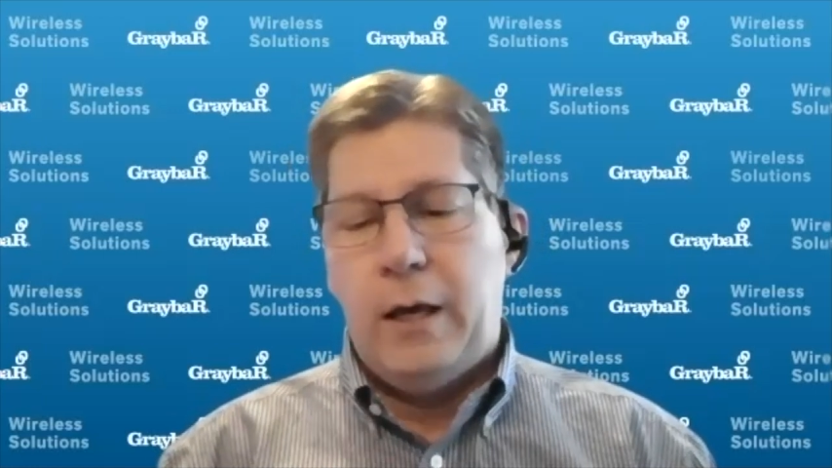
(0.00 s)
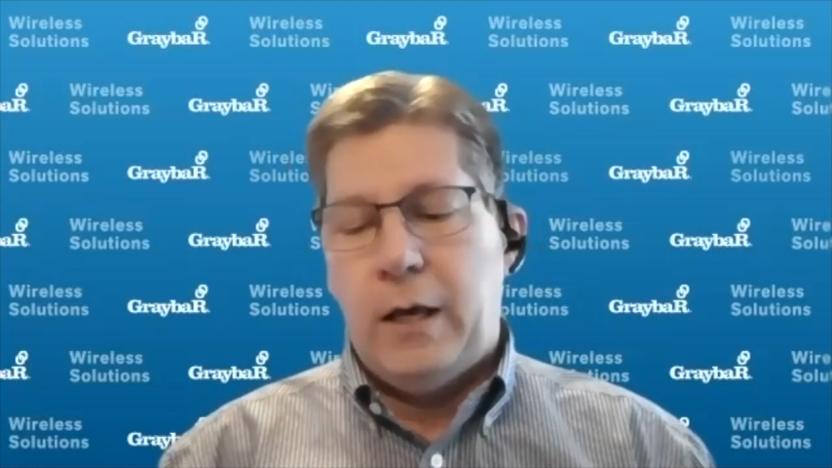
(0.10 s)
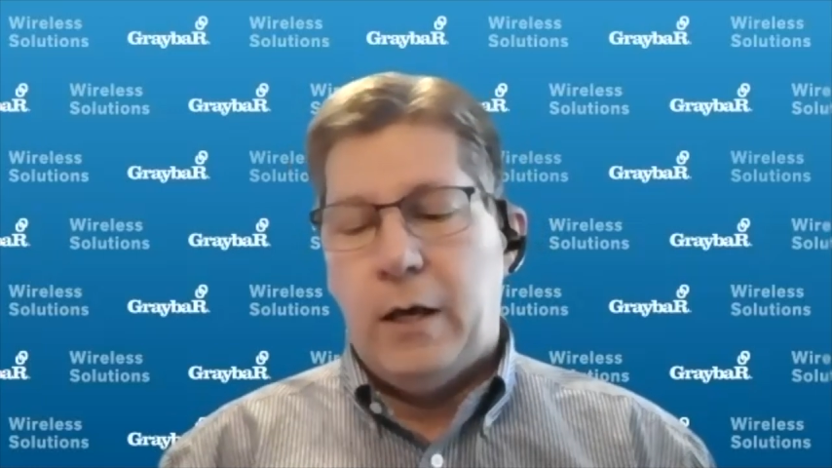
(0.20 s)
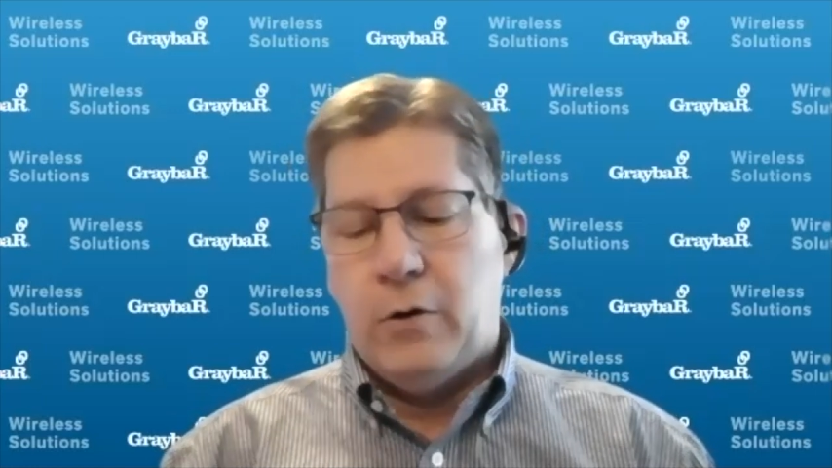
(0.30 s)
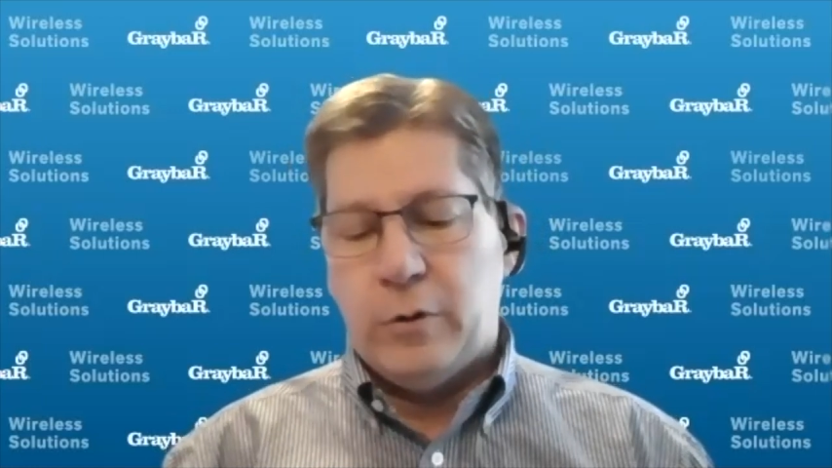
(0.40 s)

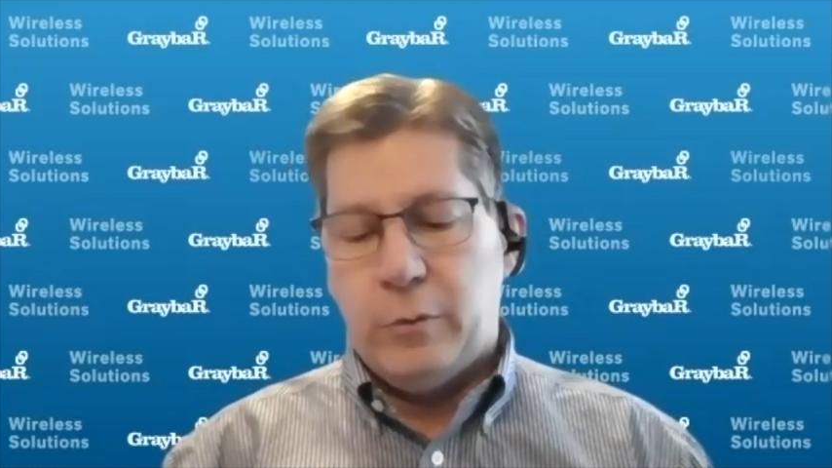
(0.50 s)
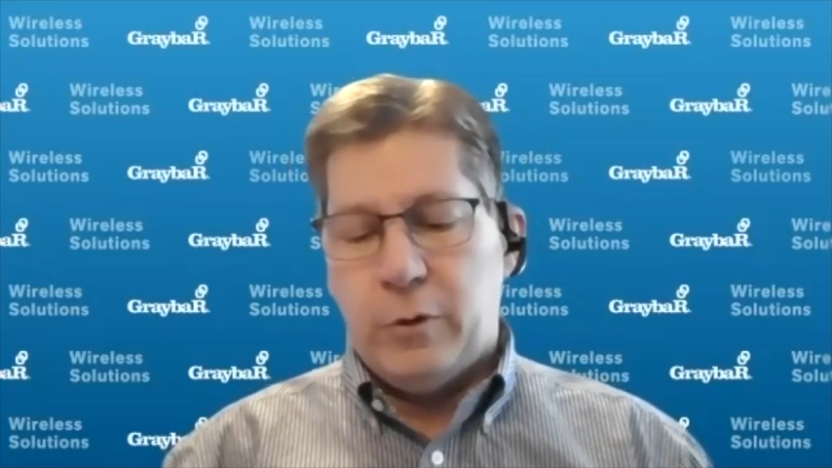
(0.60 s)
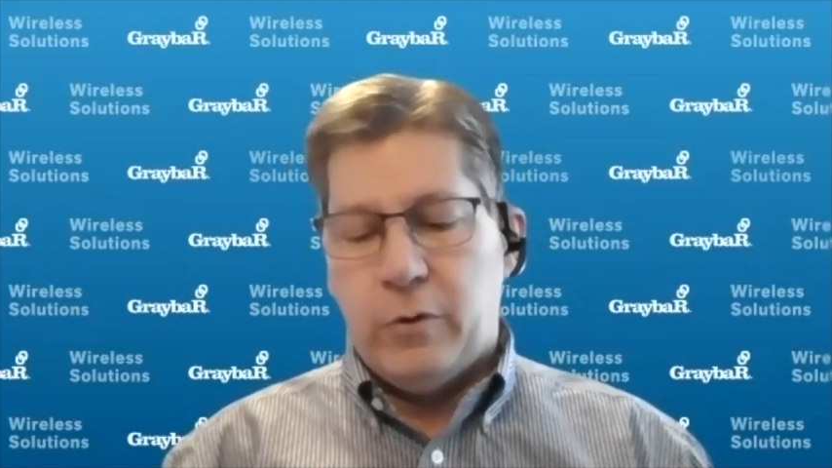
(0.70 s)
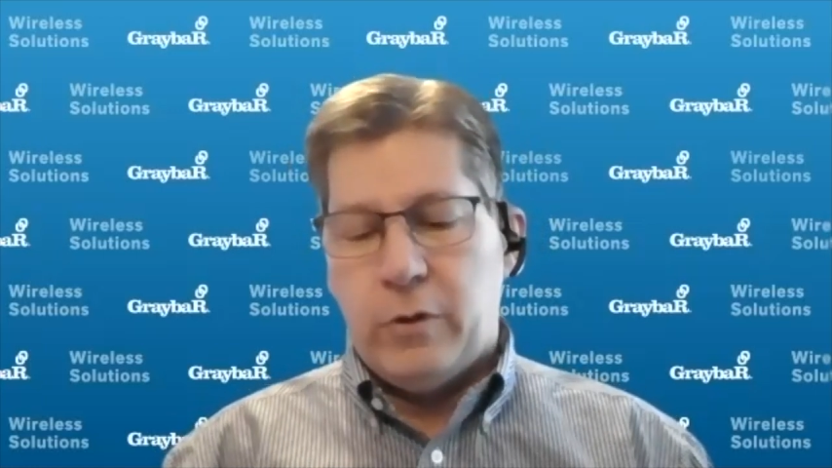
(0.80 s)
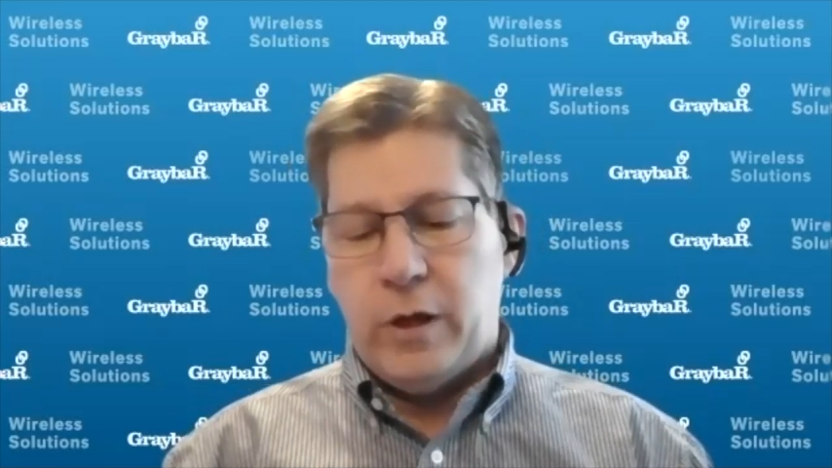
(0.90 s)
And
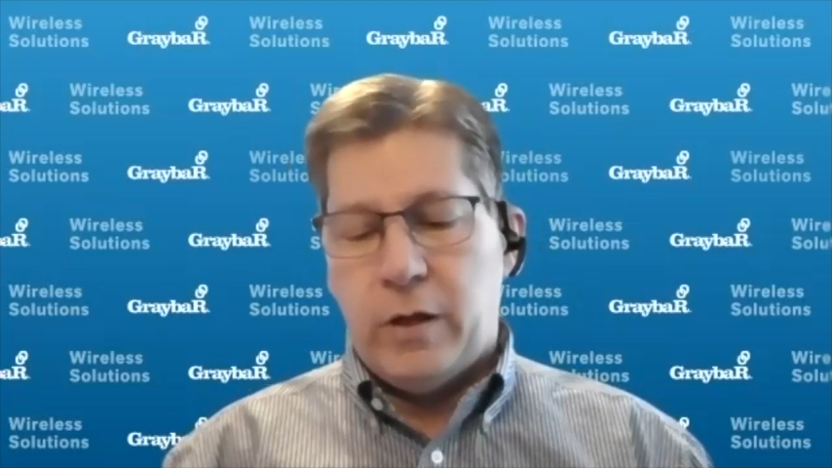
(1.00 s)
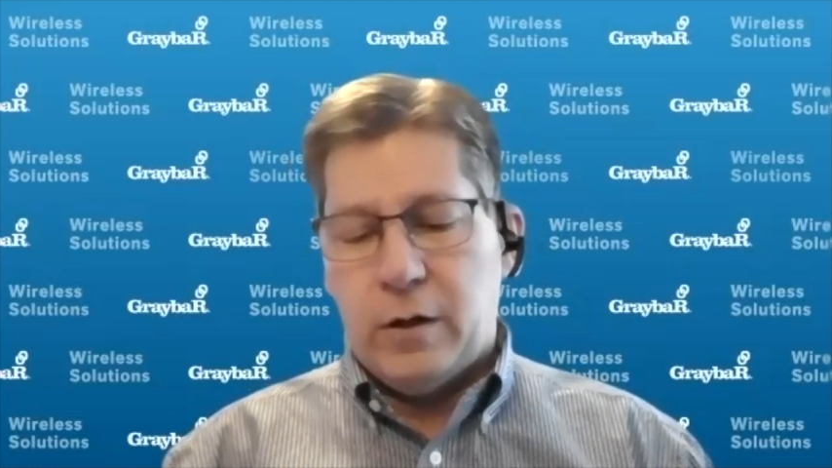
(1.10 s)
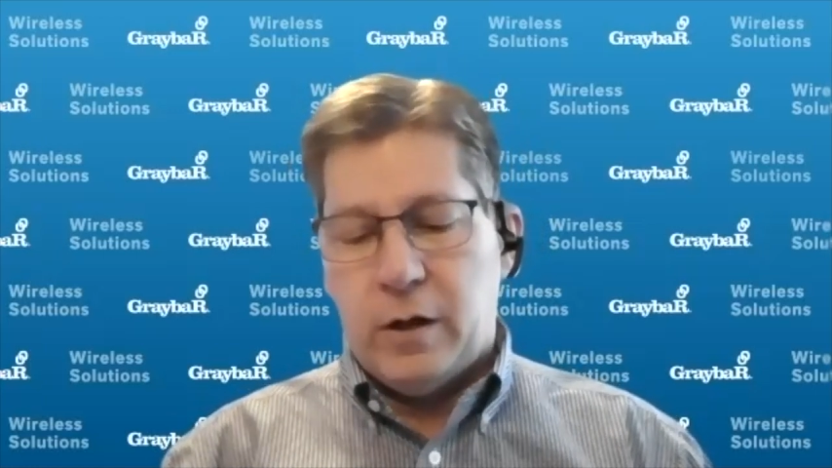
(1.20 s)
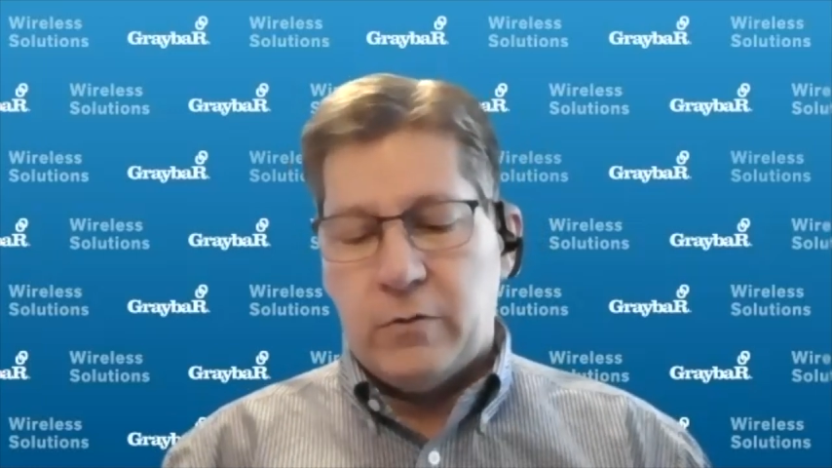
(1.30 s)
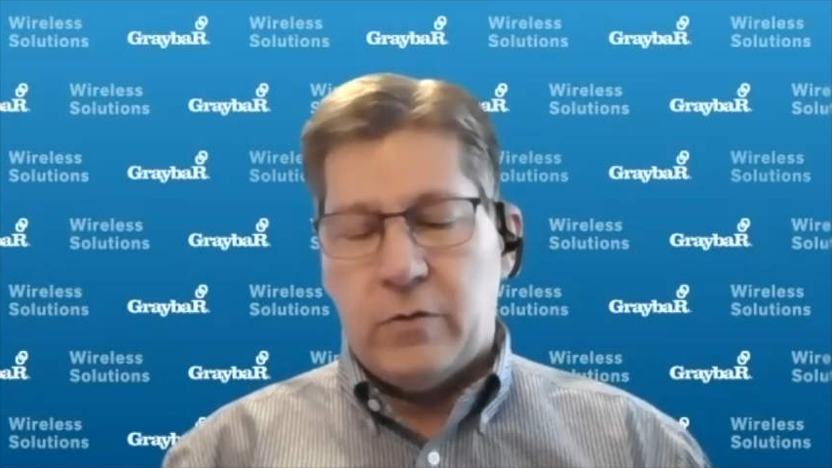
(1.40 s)
ultimately, what that
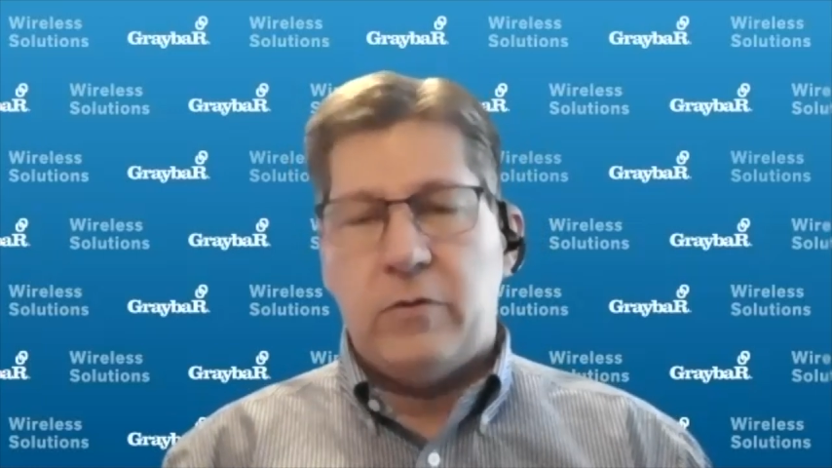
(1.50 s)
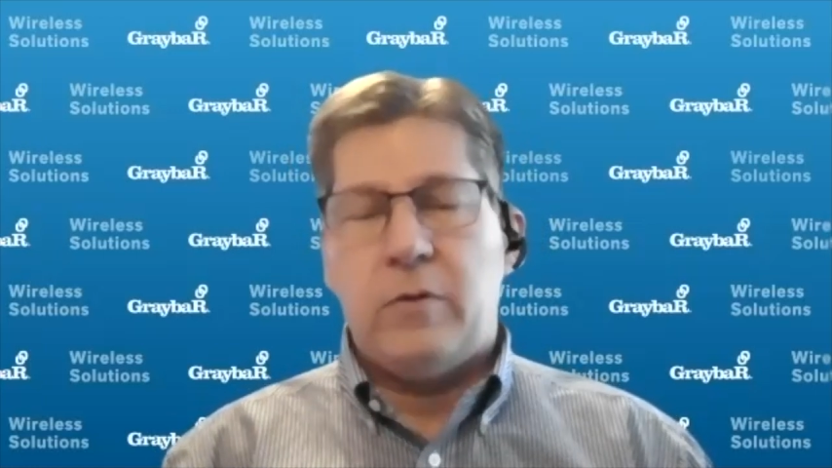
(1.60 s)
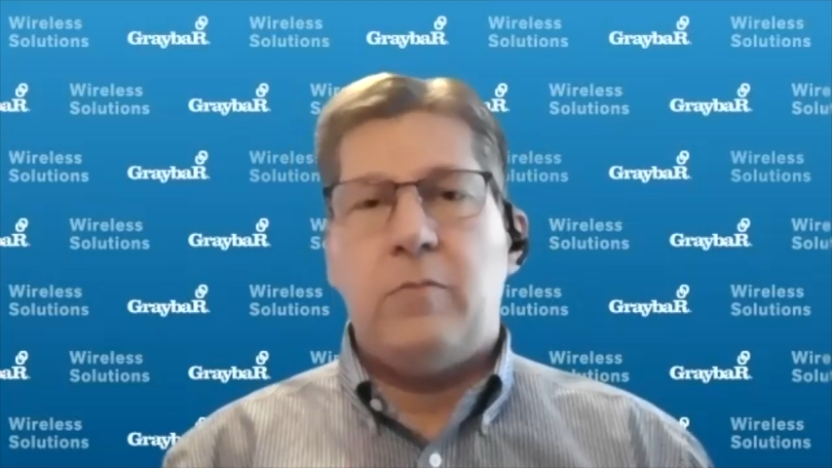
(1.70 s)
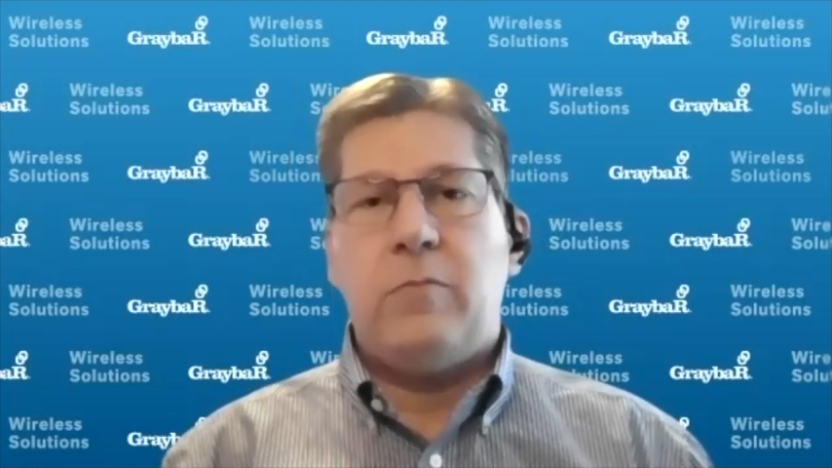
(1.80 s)
does is it